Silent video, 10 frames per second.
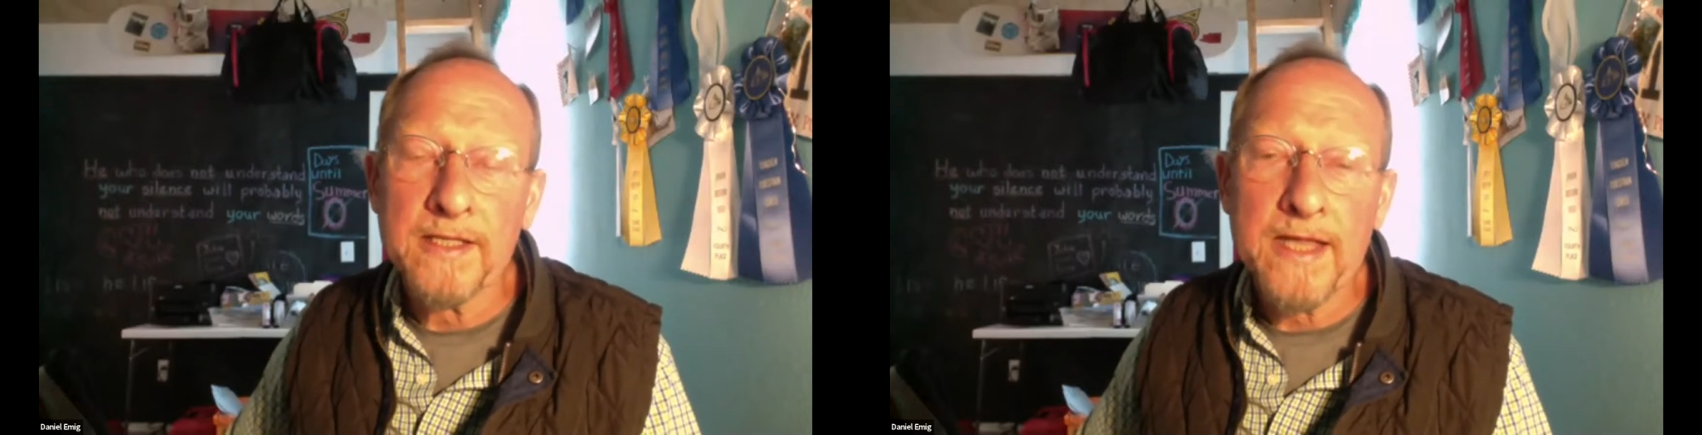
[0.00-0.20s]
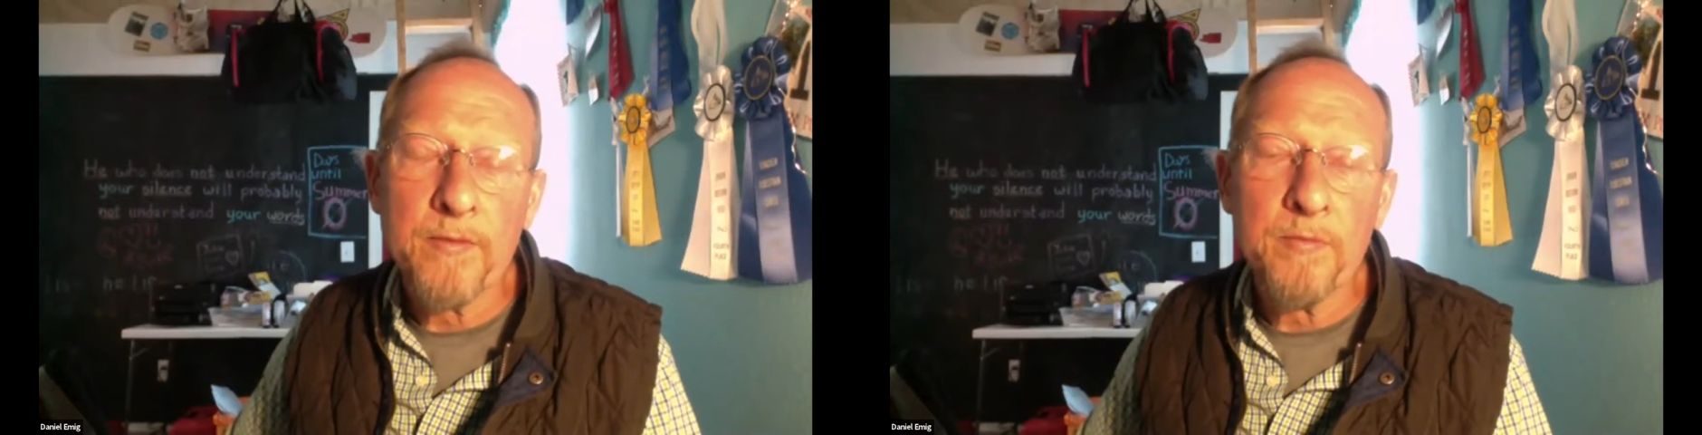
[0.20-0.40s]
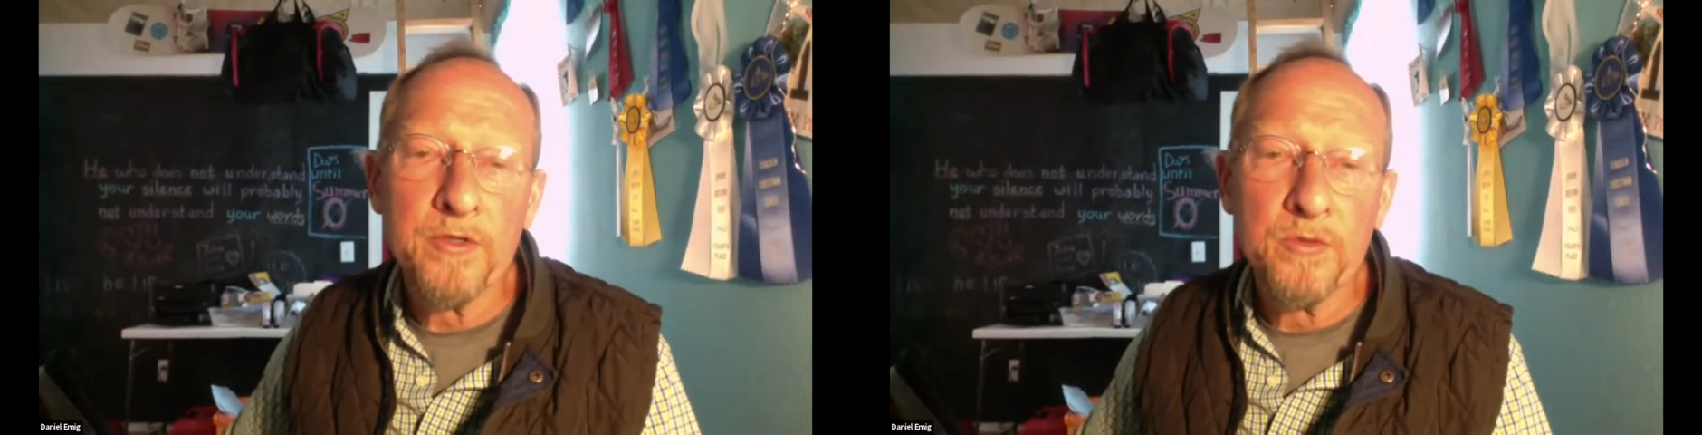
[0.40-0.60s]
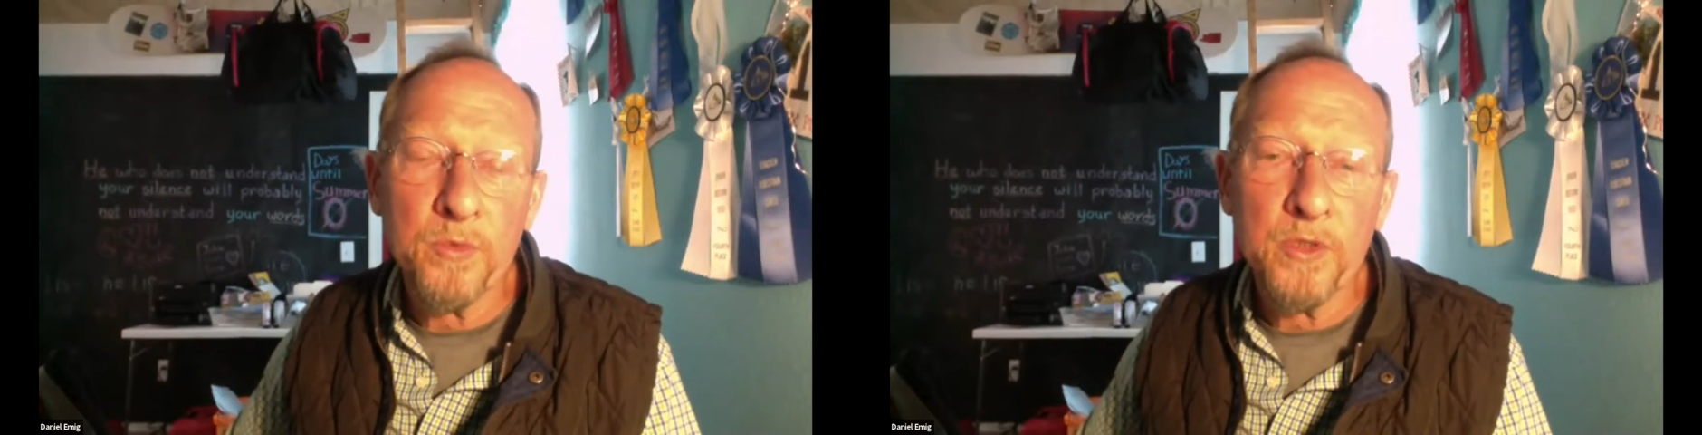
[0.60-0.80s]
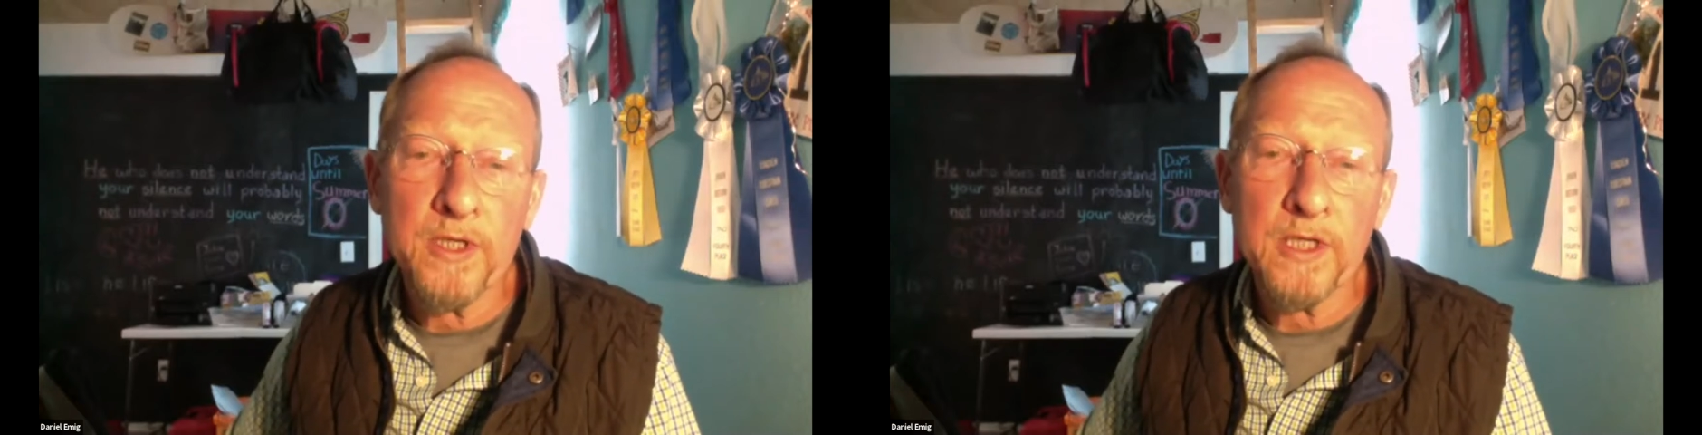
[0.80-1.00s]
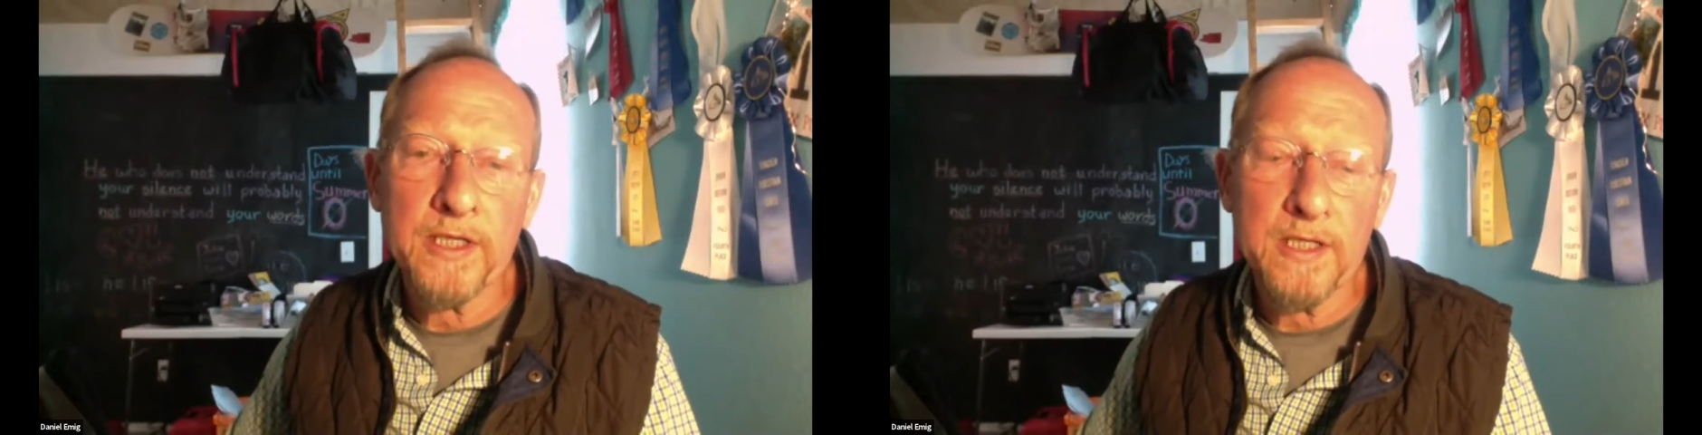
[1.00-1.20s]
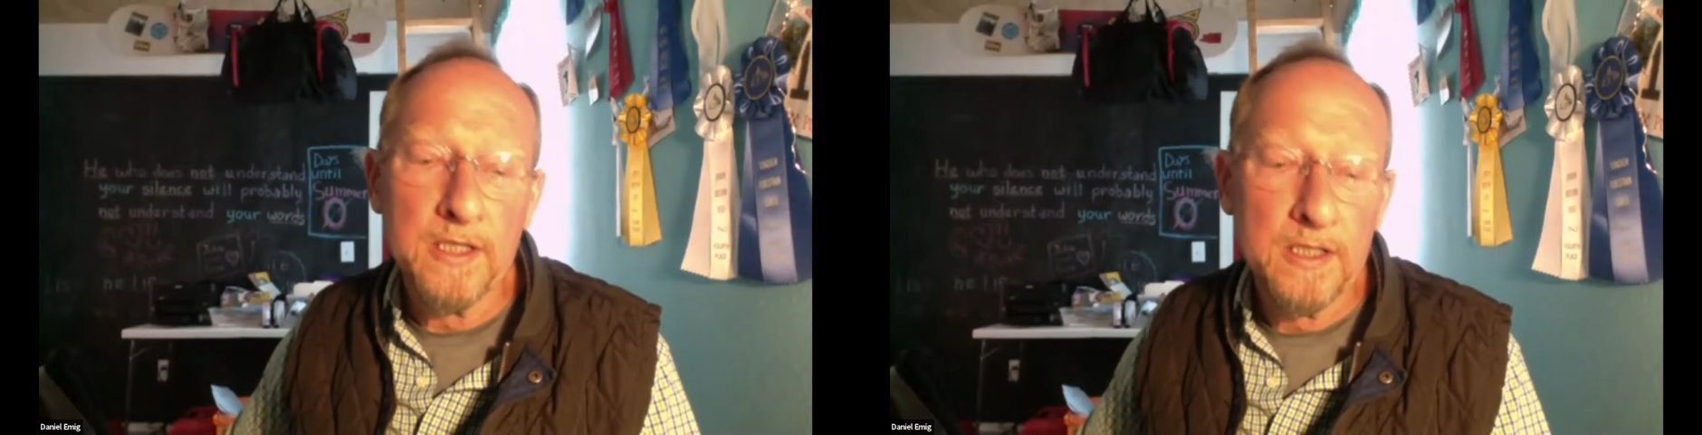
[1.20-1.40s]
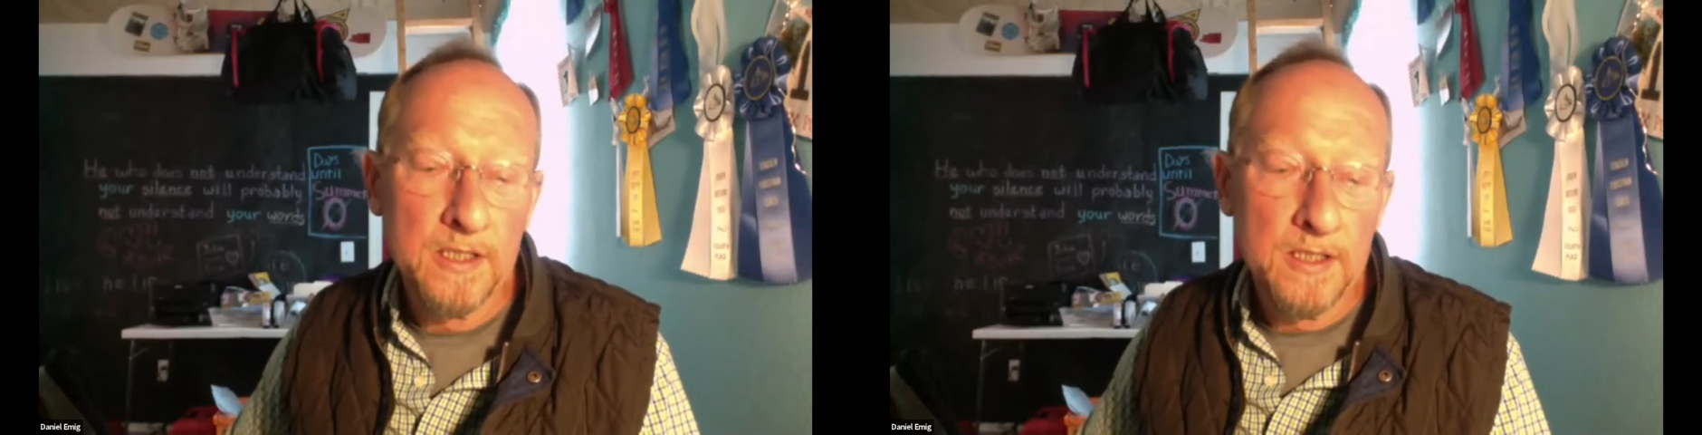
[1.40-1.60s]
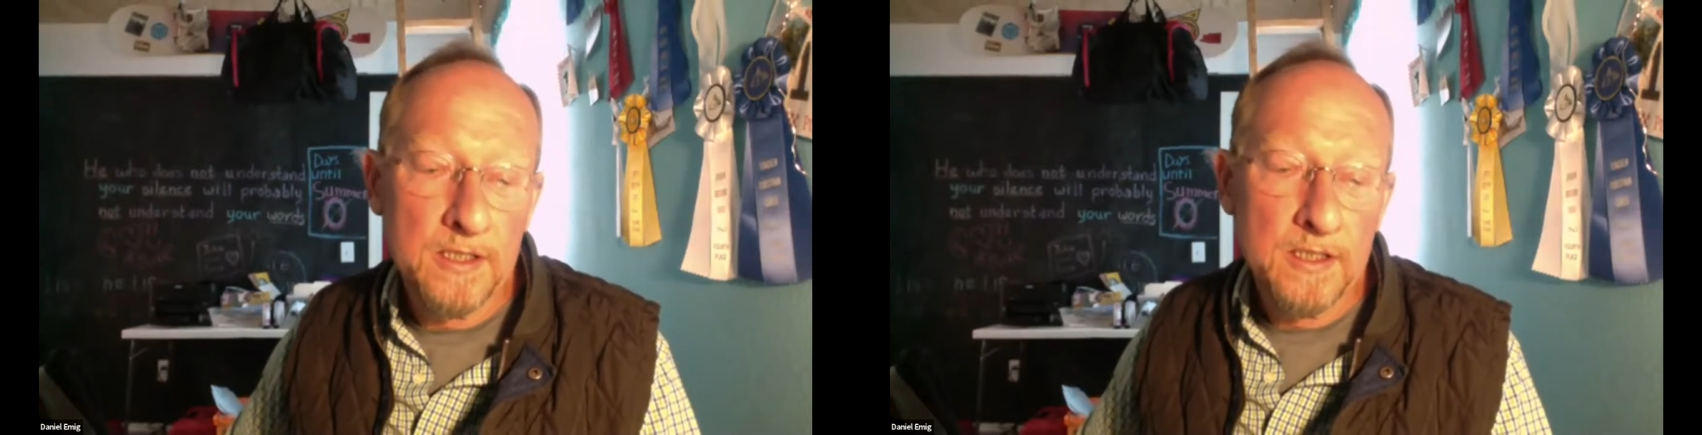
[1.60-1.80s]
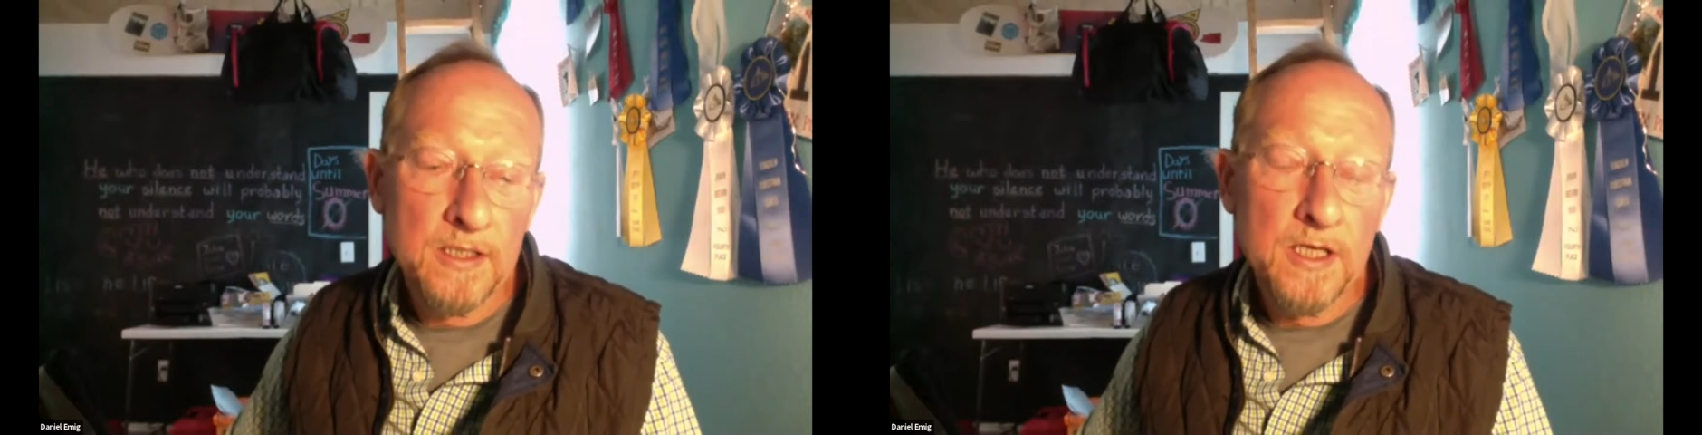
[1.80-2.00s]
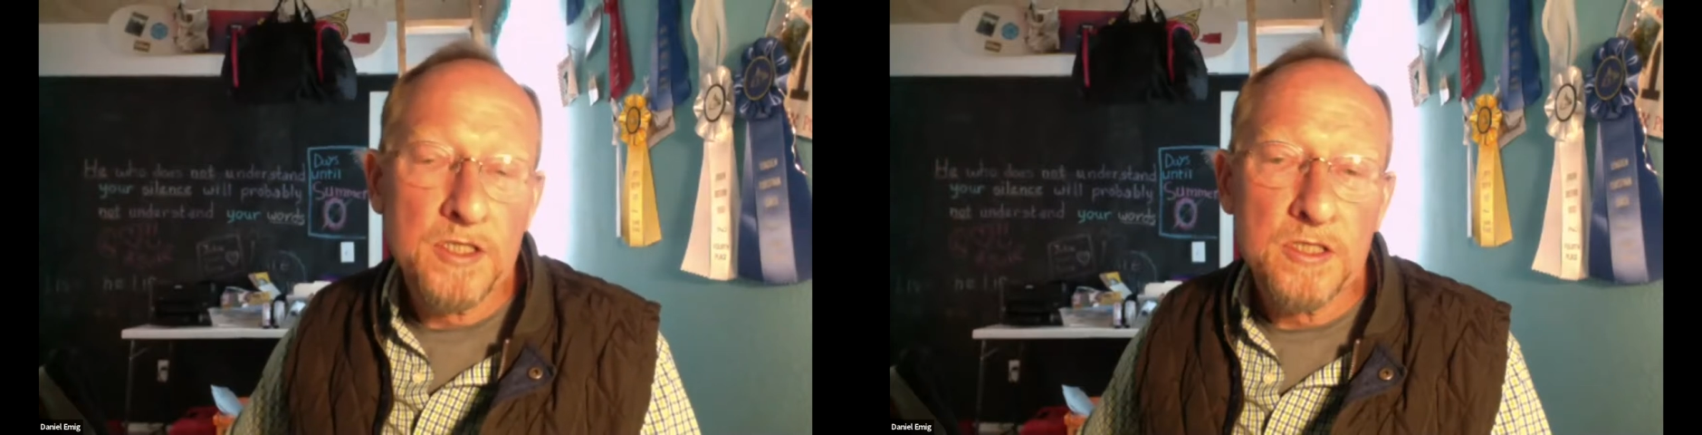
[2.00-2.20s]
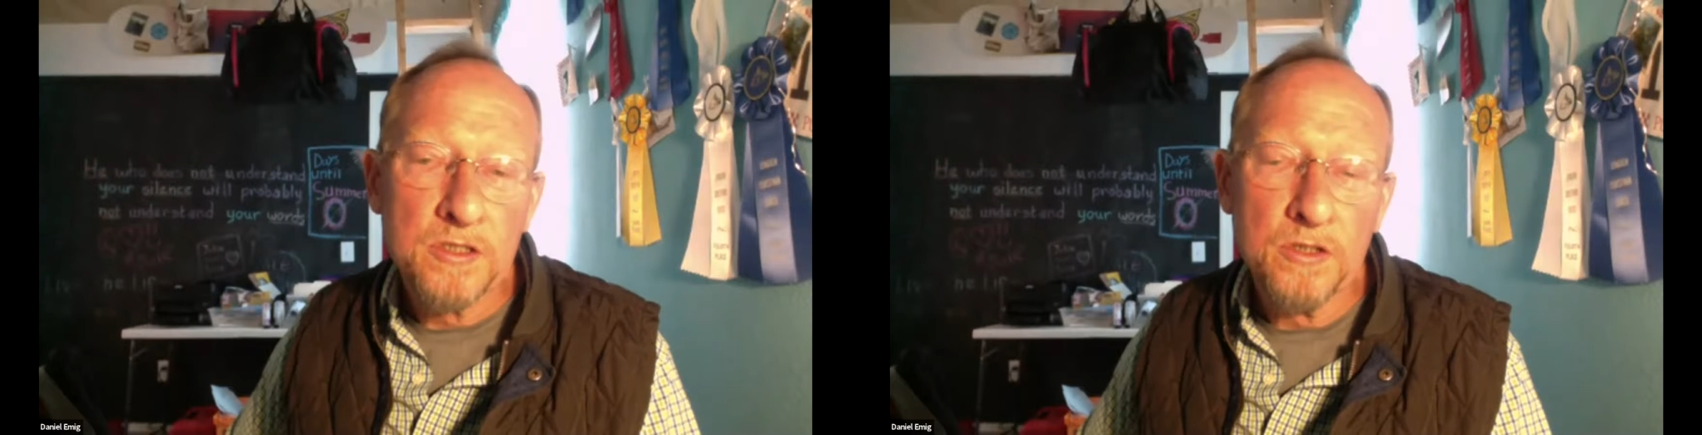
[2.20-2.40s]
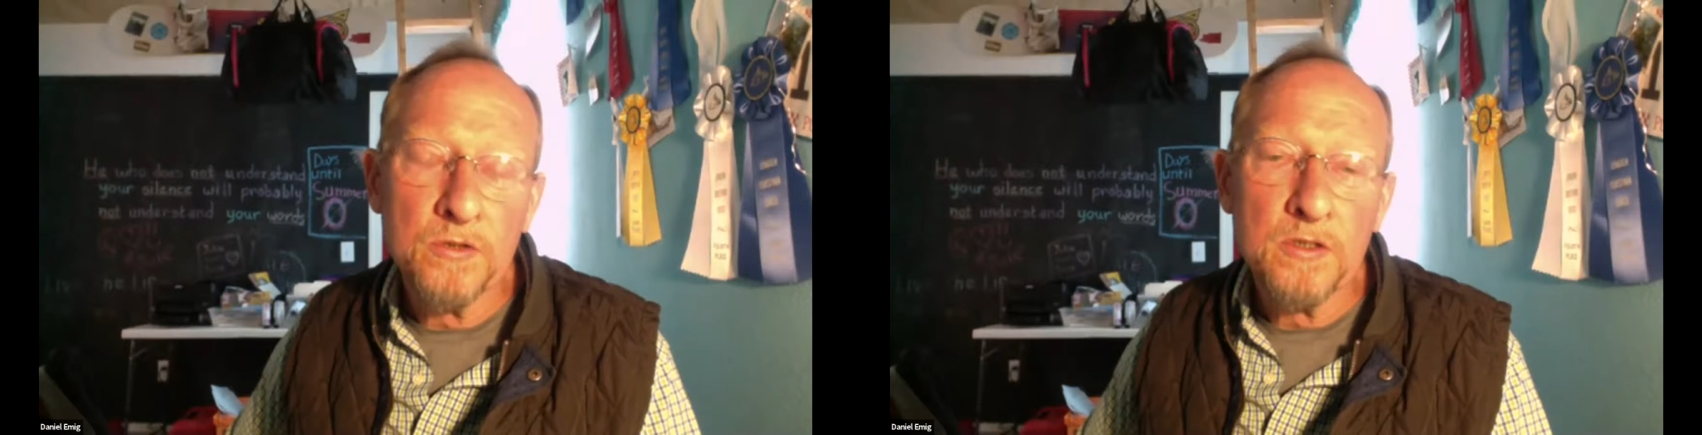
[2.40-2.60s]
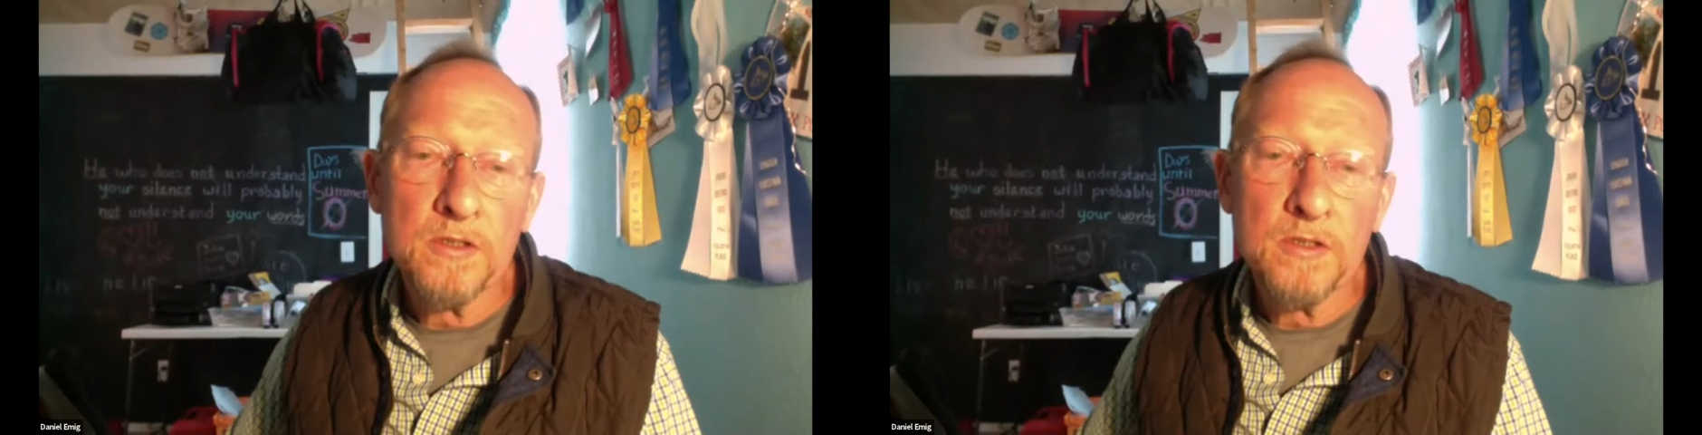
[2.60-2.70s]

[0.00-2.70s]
that would be really astute